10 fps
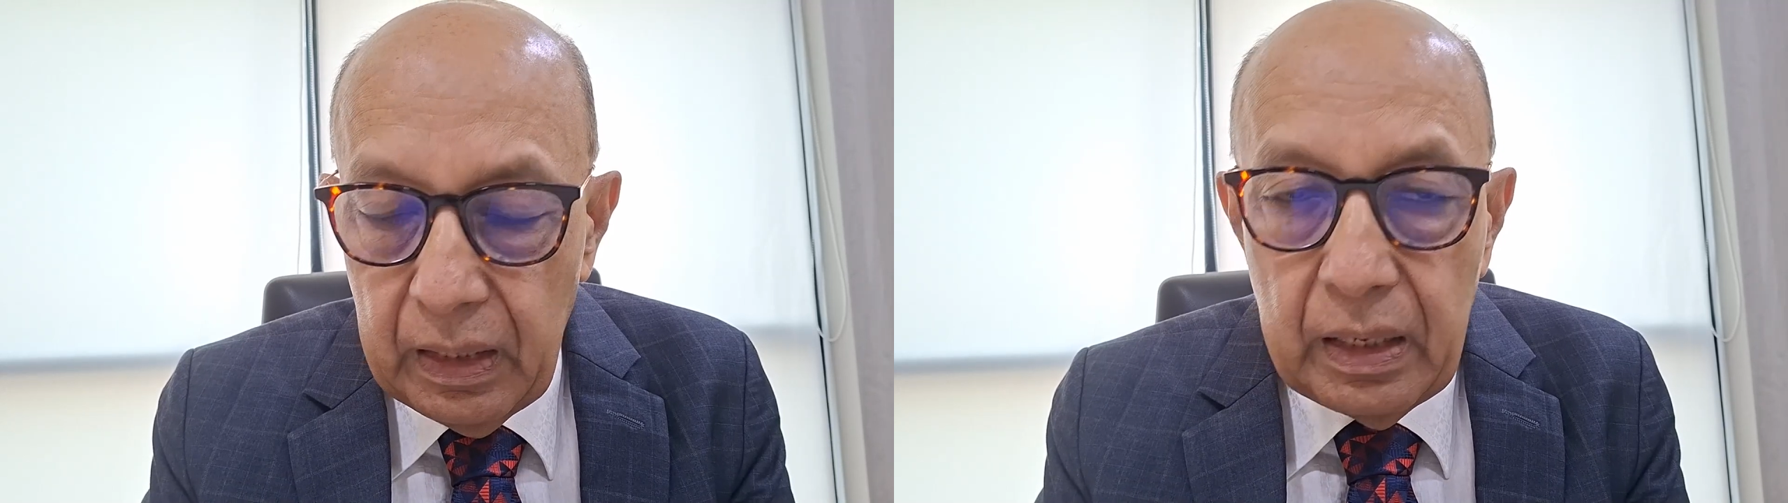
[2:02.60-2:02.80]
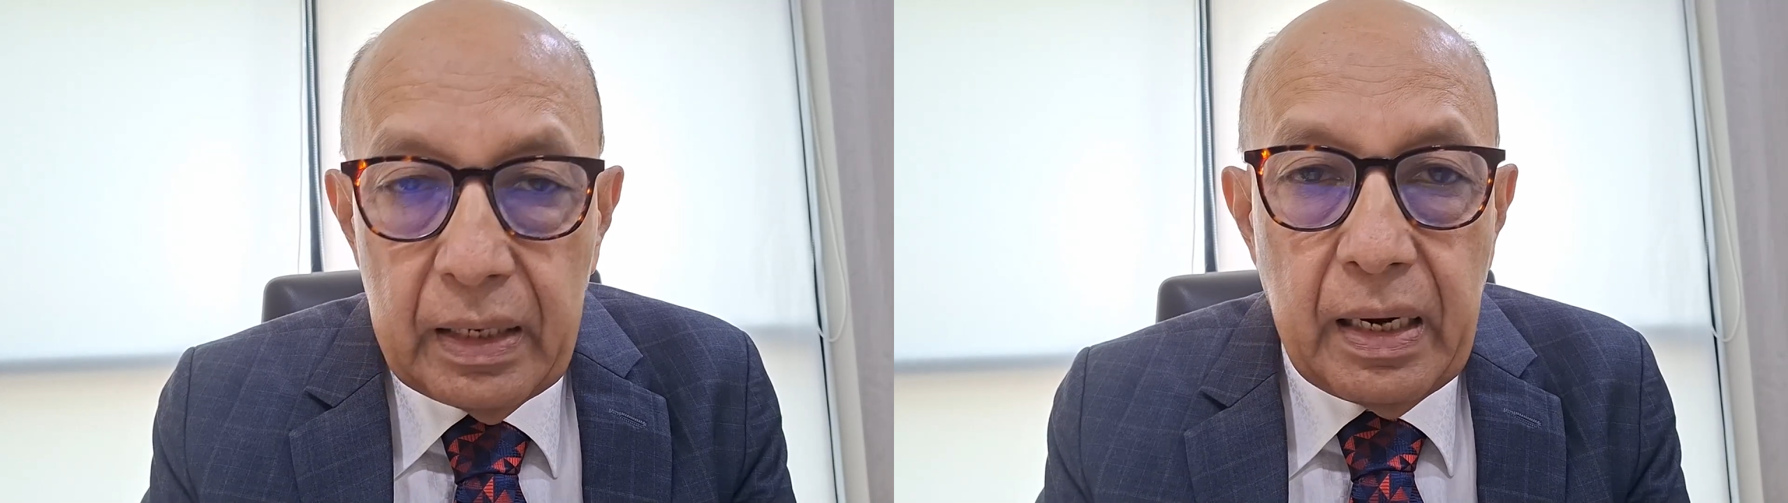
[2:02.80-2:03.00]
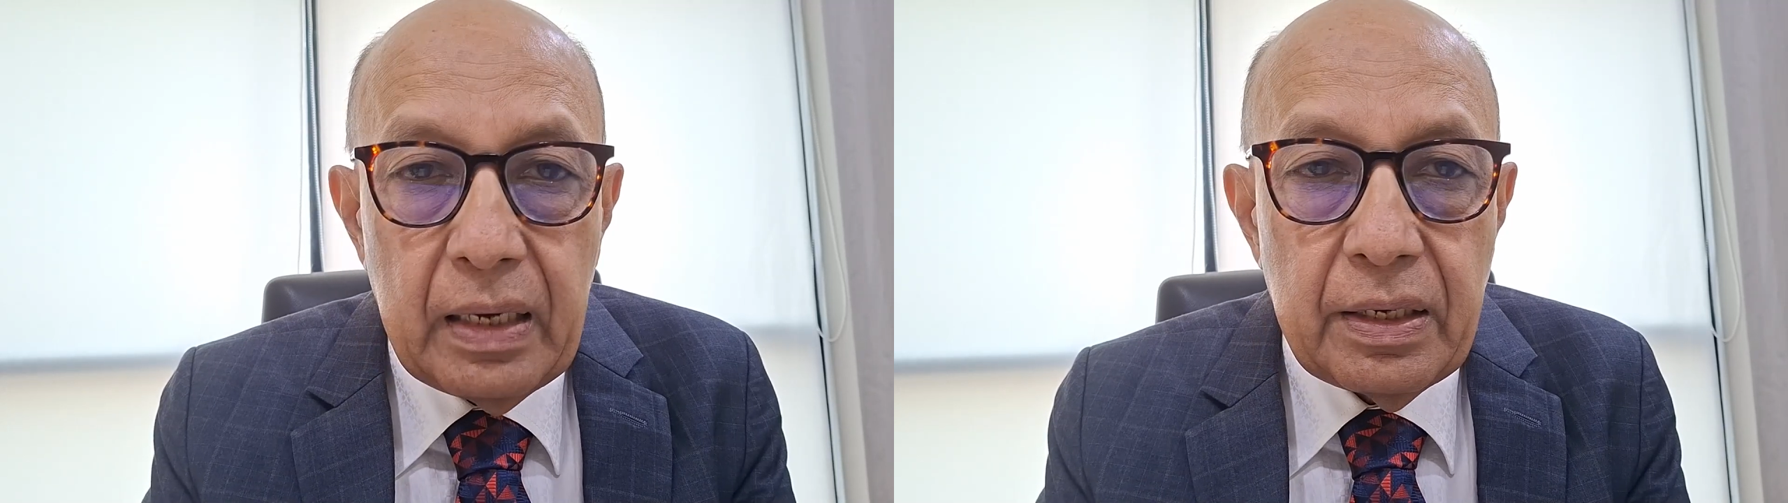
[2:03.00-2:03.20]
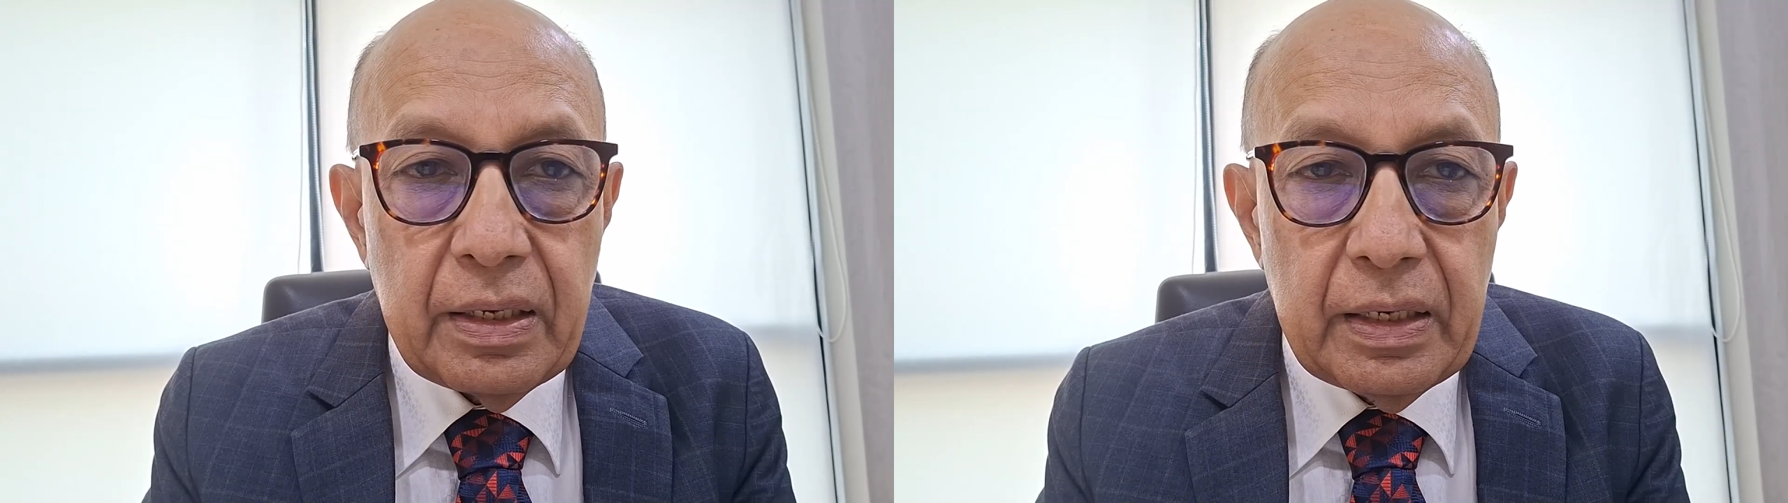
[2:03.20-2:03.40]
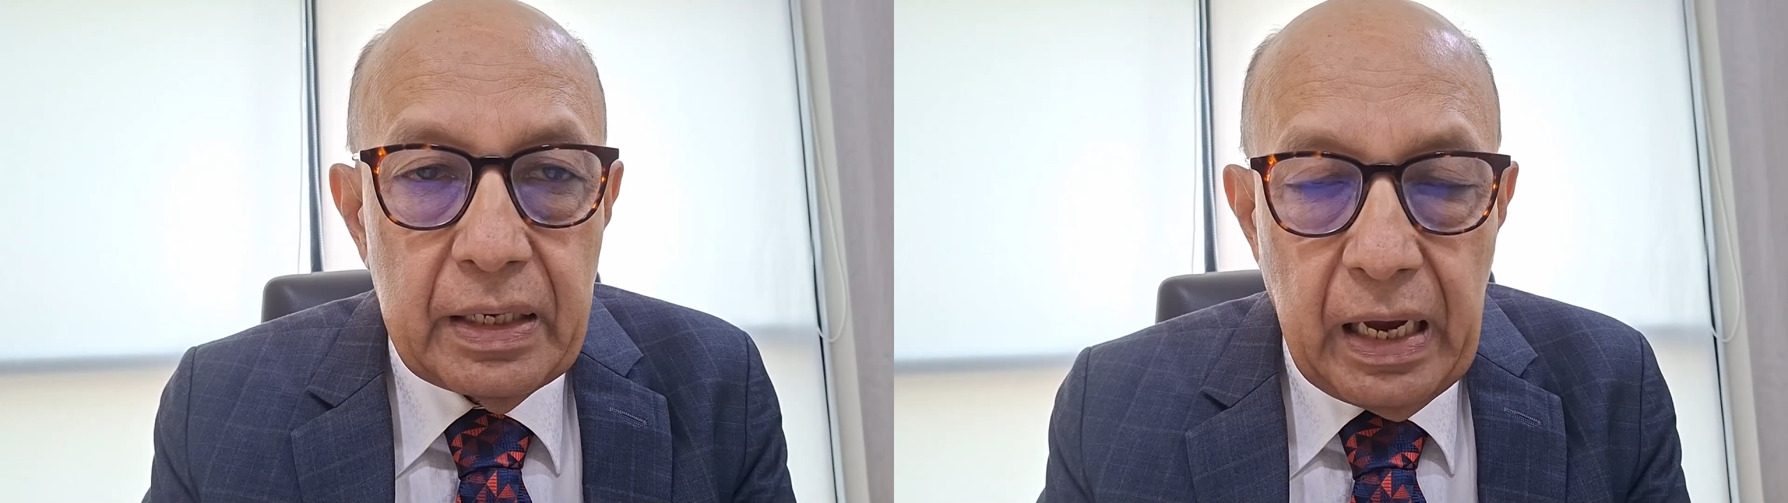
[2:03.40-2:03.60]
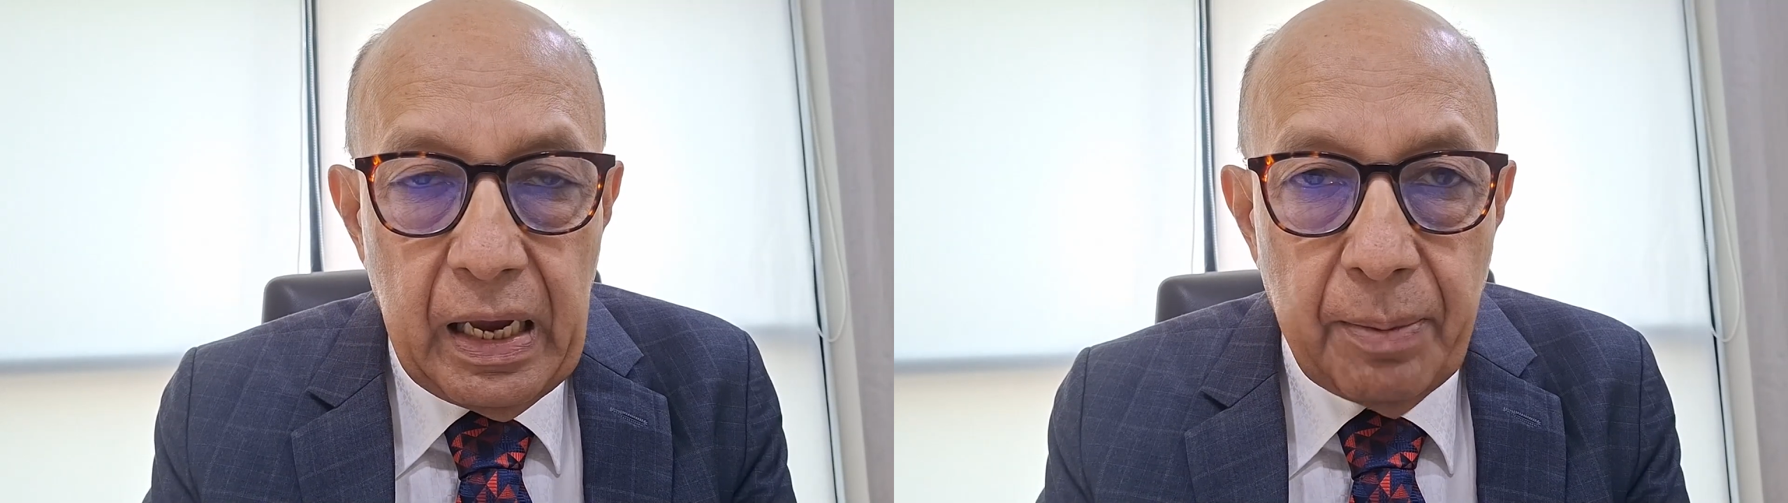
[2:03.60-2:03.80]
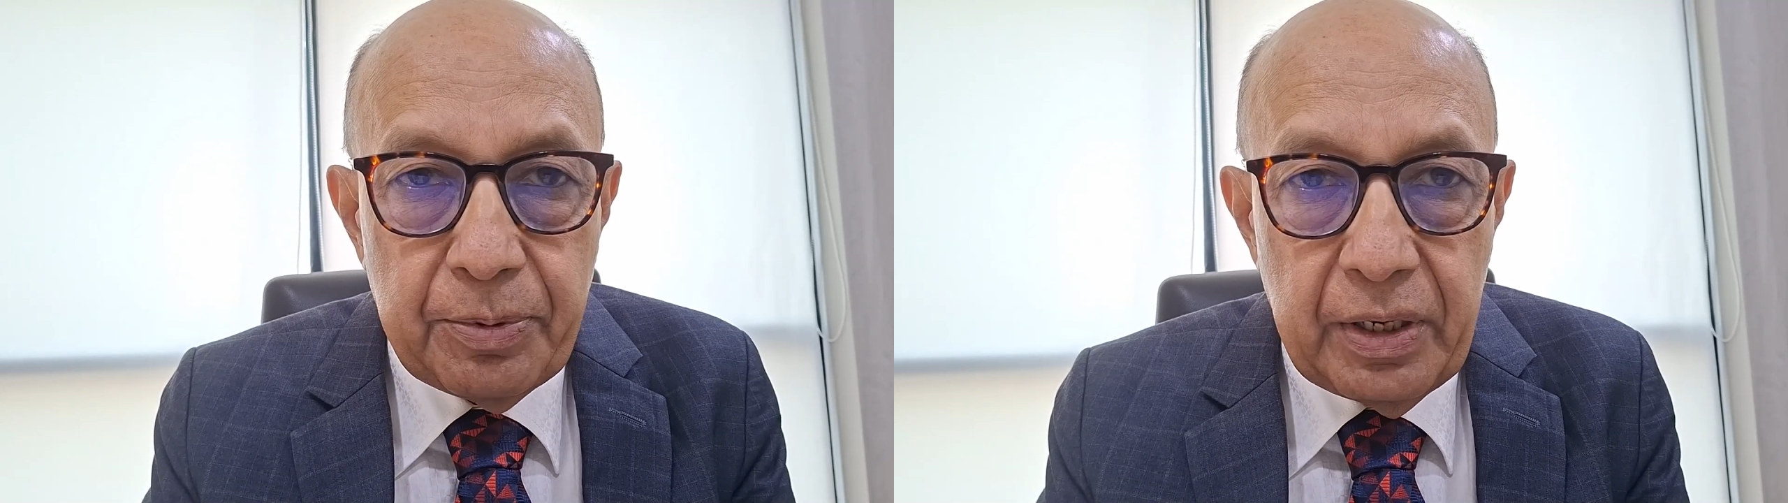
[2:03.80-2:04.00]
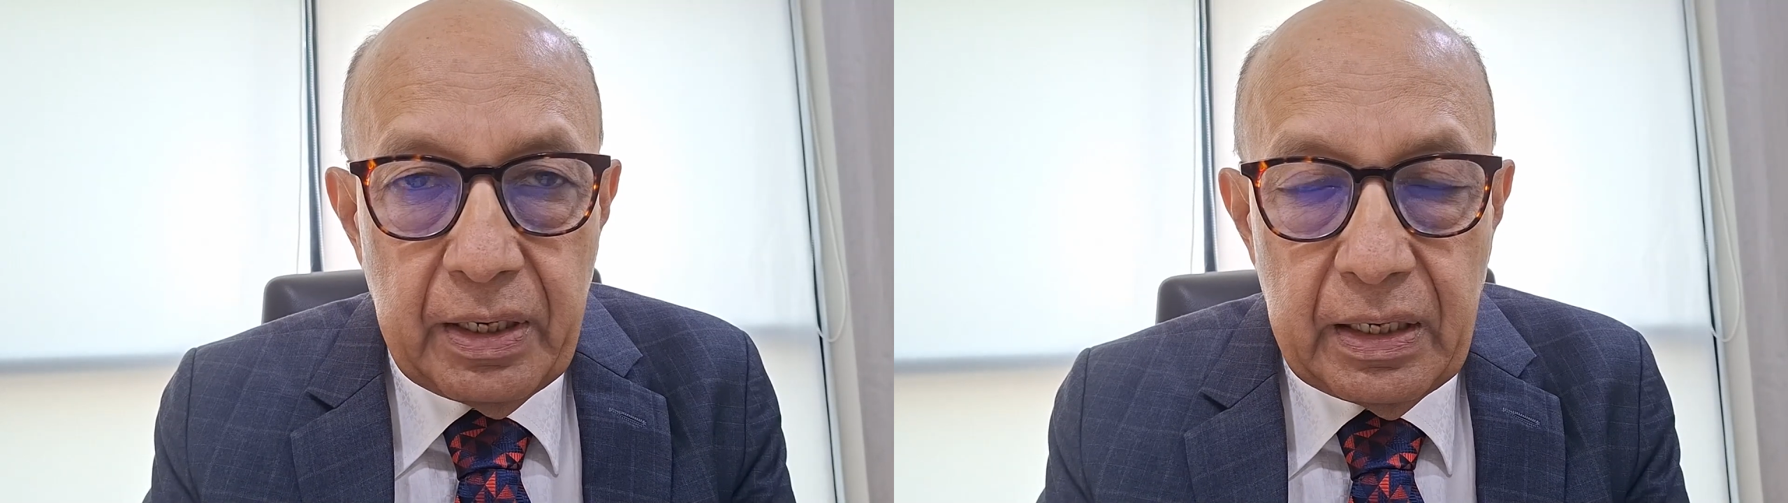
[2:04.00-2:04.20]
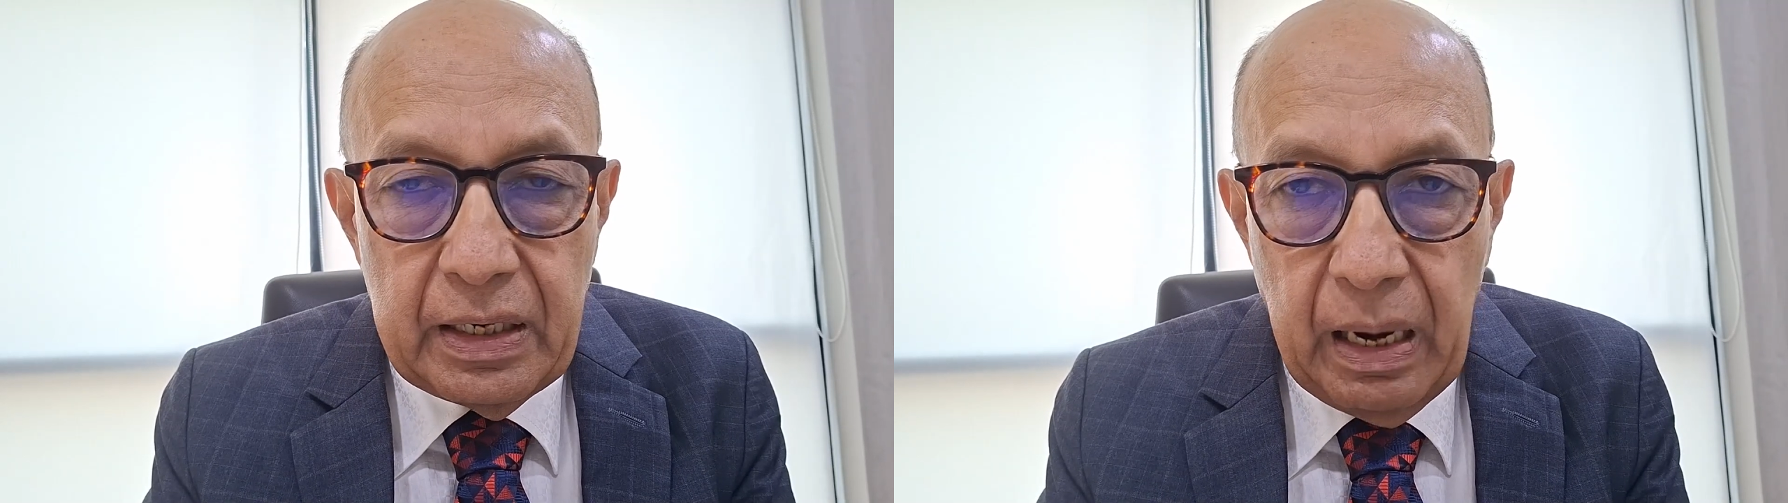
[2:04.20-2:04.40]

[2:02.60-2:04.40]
It has GI upset,